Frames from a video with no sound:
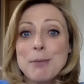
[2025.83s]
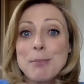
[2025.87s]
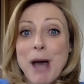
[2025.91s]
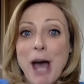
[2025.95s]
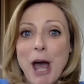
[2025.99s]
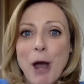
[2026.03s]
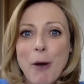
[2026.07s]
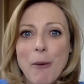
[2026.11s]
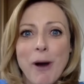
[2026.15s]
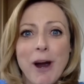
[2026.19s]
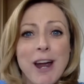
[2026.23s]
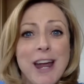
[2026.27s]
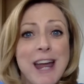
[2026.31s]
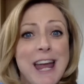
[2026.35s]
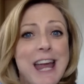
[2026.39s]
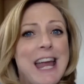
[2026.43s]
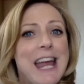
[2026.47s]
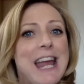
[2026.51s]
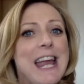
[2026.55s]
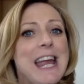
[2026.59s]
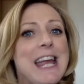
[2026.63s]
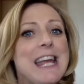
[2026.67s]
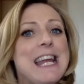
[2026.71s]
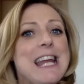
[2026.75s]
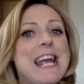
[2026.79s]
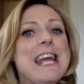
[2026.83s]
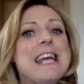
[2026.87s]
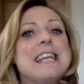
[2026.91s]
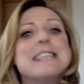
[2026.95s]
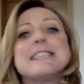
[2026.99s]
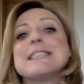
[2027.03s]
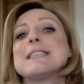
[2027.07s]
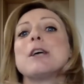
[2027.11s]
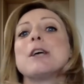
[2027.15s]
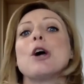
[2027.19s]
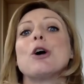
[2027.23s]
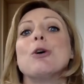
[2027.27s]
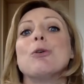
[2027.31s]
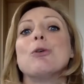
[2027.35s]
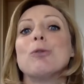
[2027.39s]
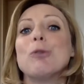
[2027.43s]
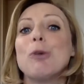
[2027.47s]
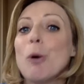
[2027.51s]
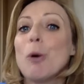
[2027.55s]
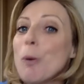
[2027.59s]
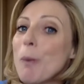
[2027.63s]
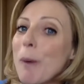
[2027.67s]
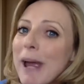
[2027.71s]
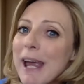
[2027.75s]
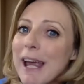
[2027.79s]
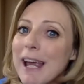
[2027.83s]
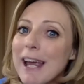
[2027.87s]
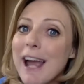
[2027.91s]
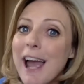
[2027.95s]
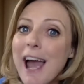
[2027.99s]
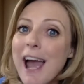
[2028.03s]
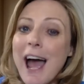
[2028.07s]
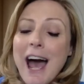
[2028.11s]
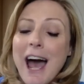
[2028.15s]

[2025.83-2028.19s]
power, it is growing.